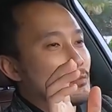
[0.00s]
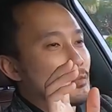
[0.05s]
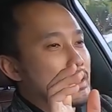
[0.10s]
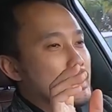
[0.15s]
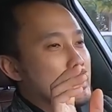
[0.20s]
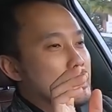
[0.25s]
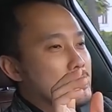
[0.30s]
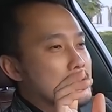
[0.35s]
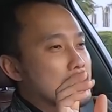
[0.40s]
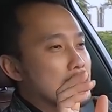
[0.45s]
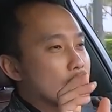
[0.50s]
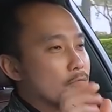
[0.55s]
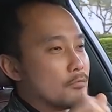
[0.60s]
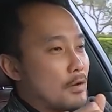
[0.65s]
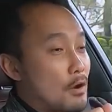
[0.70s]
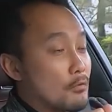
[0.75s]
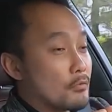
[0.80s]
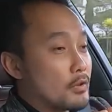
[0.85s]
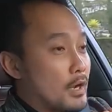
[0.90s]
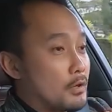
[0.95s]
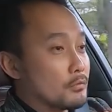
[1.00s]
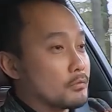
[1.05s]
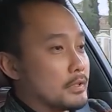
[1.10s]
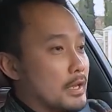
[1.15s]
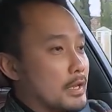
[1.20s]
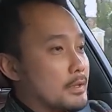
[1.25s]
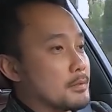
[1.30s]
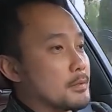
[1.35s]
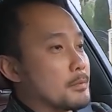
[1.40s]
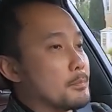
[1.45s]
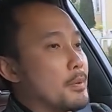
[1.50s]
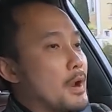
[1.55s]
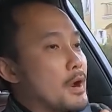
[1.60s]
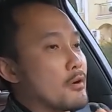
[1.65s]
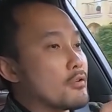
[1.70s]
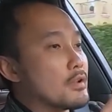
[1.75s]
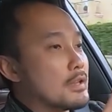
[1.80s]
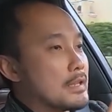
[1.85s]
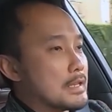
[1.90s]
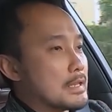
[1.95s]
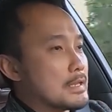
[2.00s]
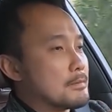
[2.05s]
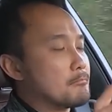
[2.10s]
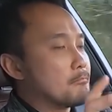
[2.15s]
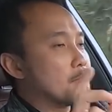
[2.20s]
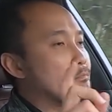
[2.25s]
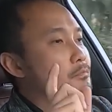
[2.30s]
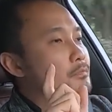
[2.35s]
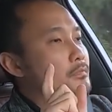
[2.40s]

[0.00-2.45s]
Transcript: We found out that apparently